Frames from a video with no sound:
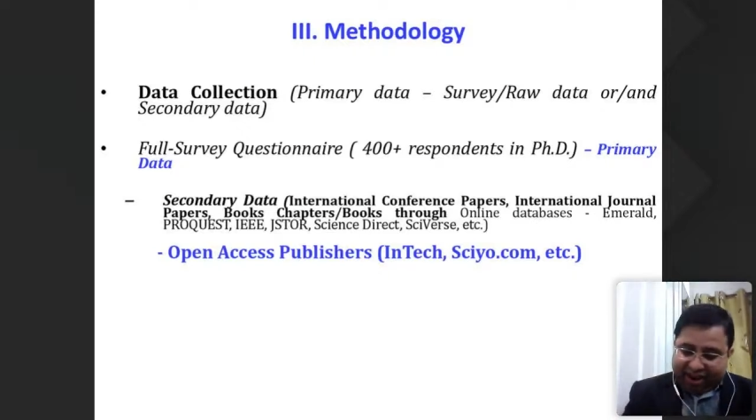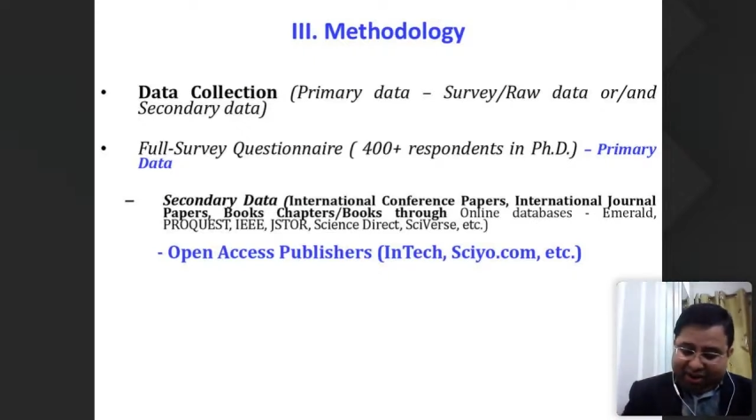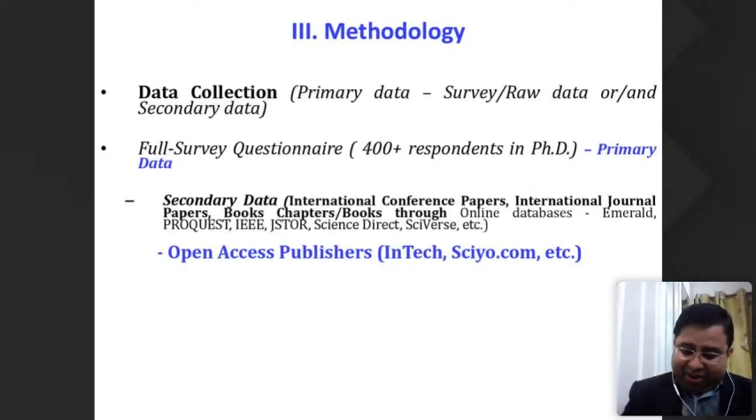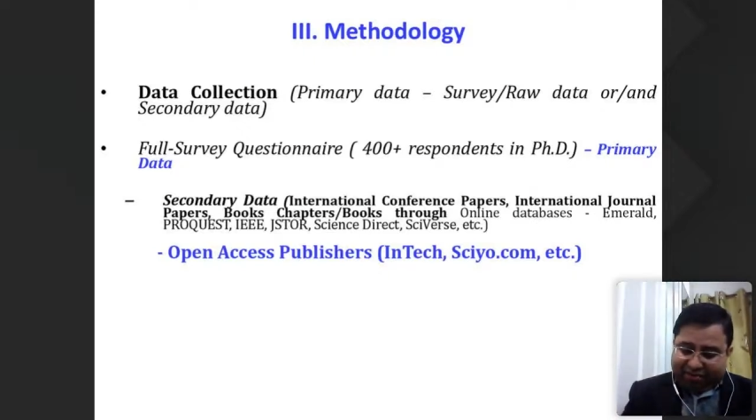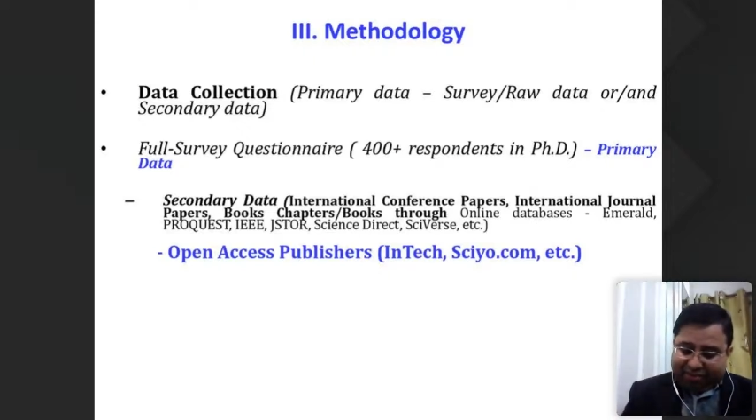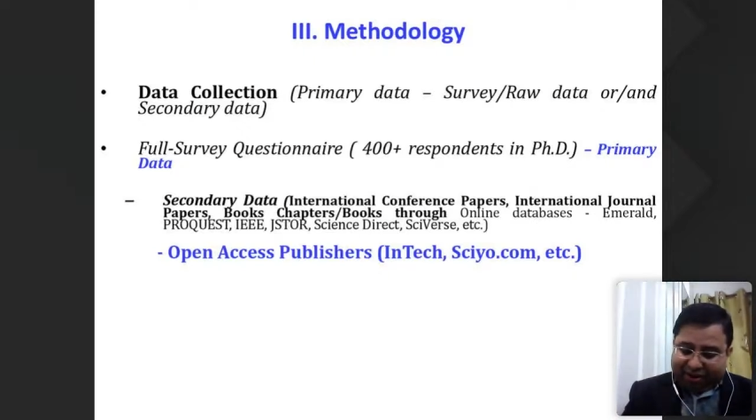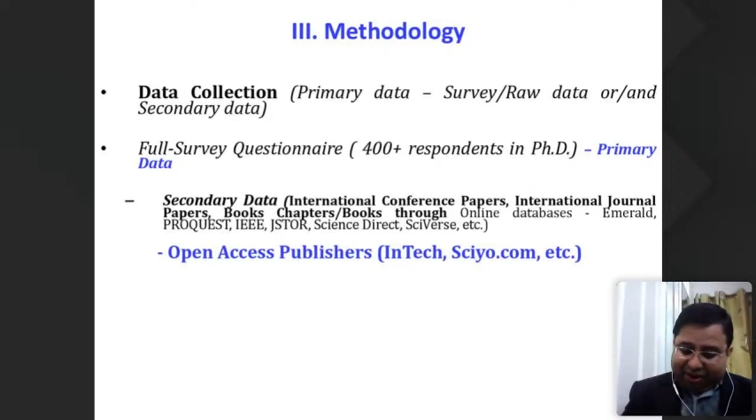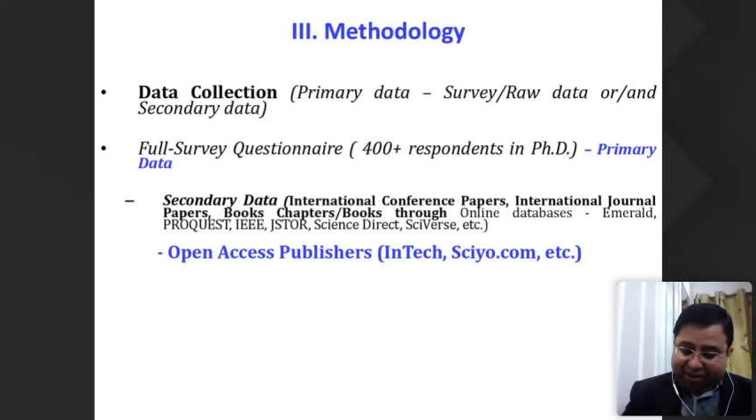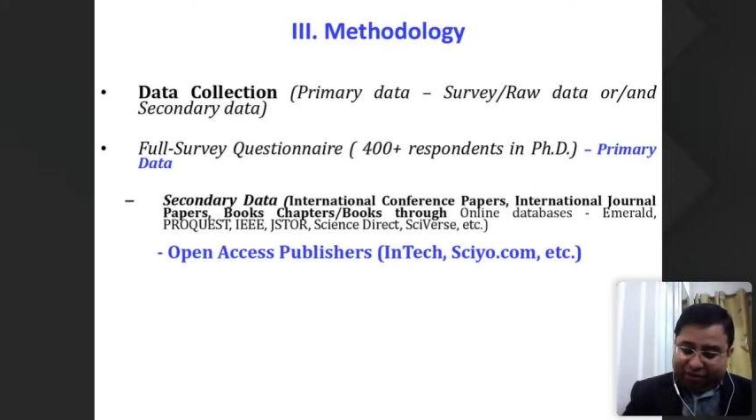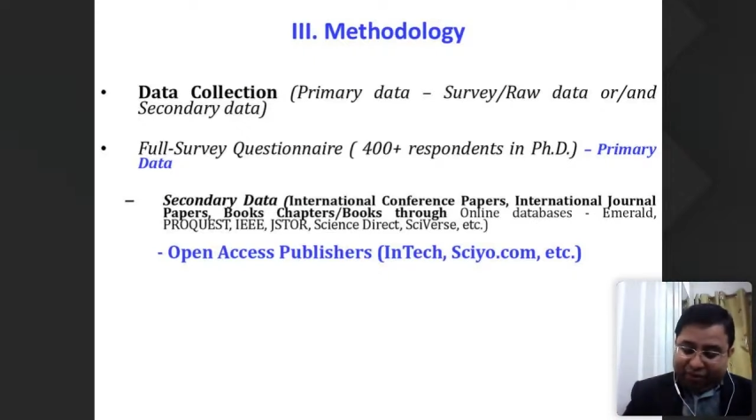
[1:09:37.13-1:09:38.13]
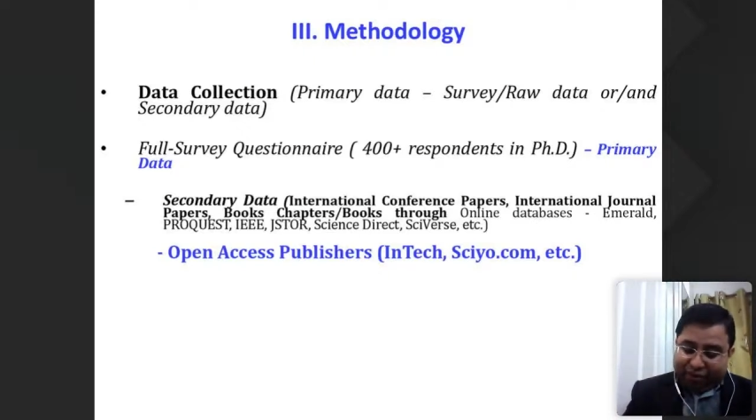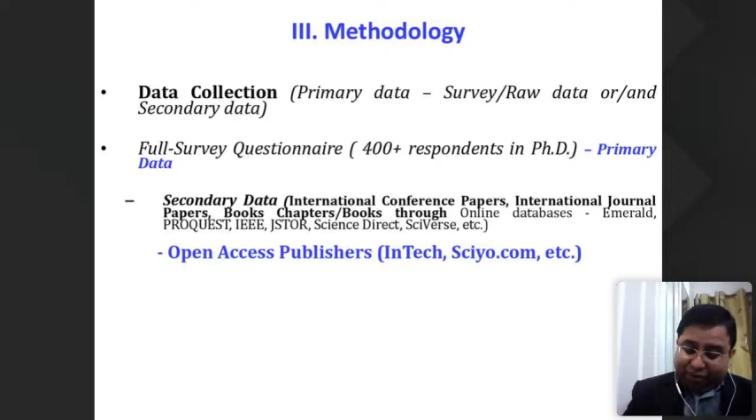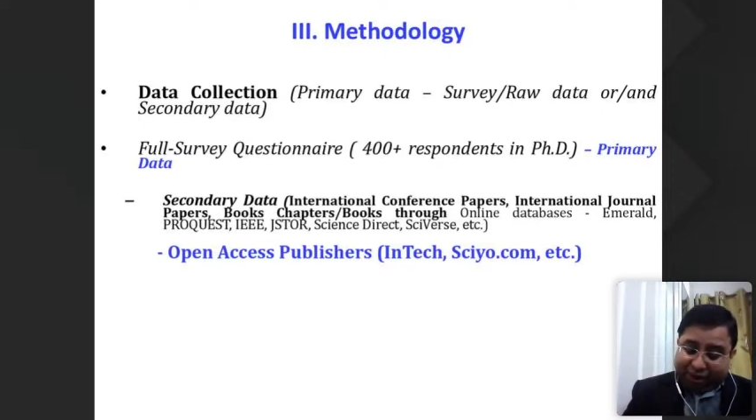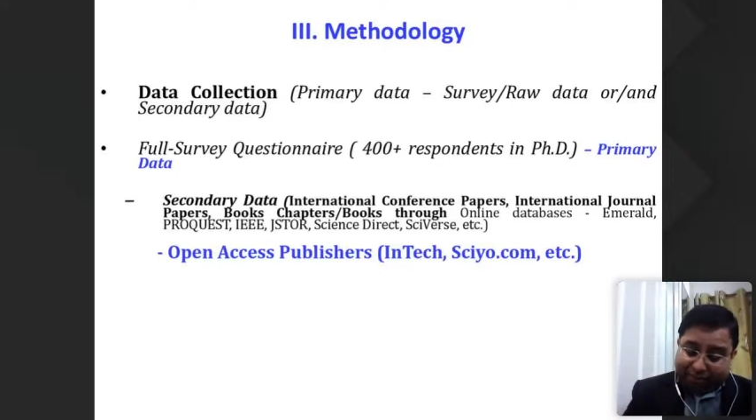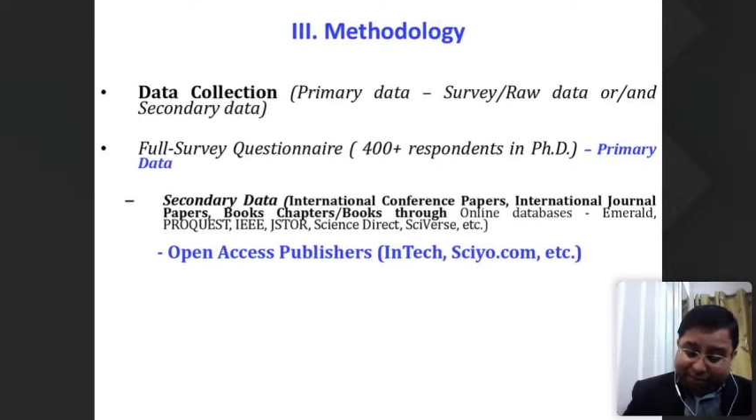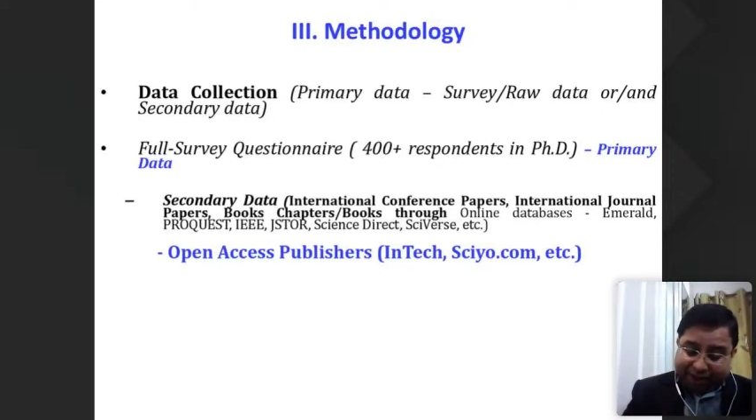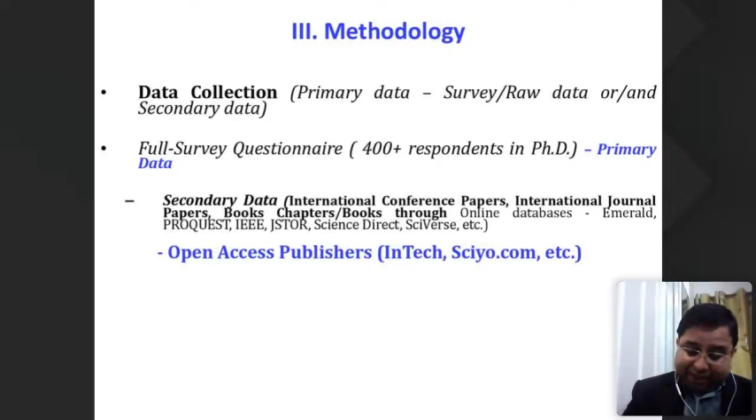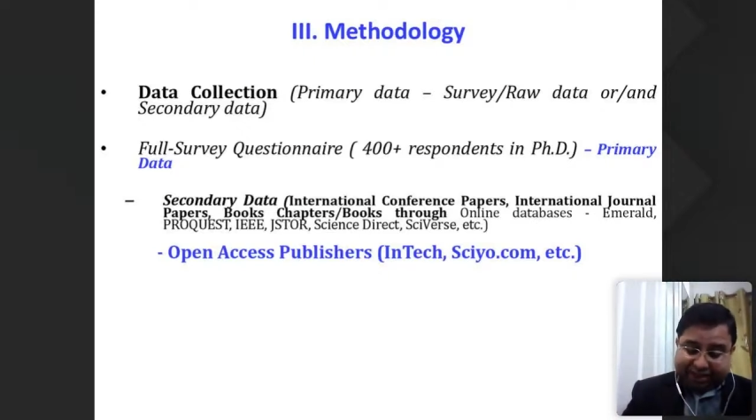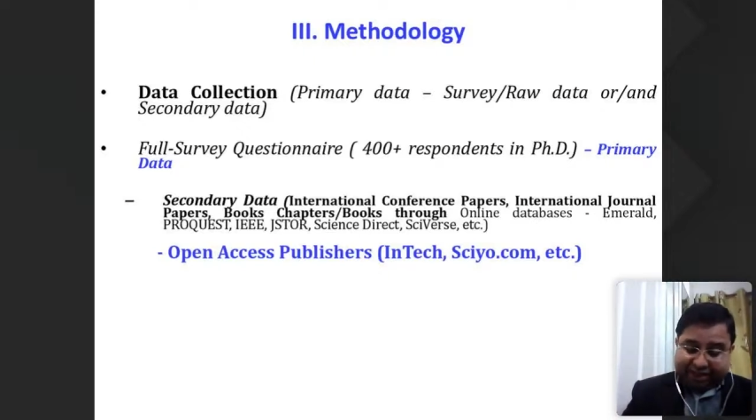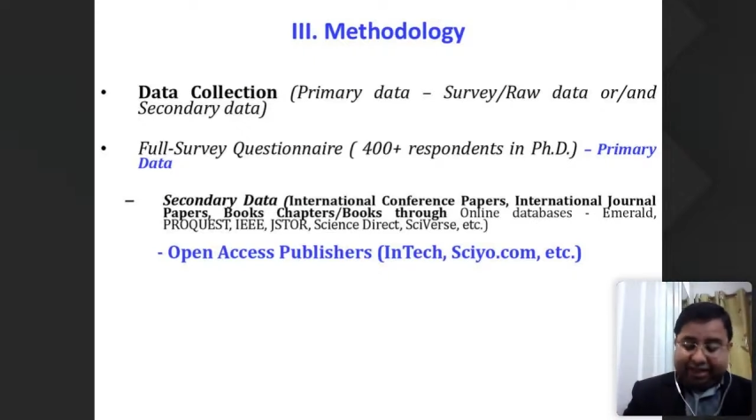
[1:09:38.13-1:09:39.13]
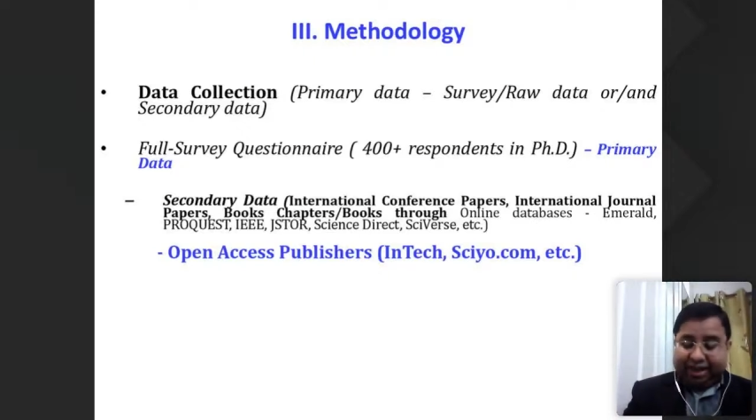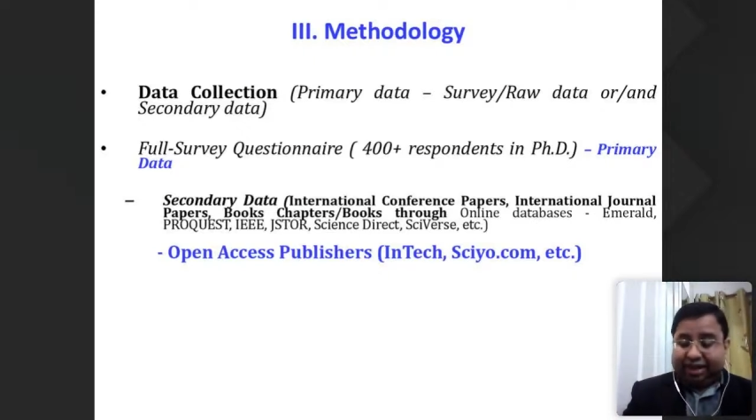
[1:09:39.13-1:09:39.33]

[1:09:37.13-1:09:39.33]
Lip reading: You know, if you do the PhD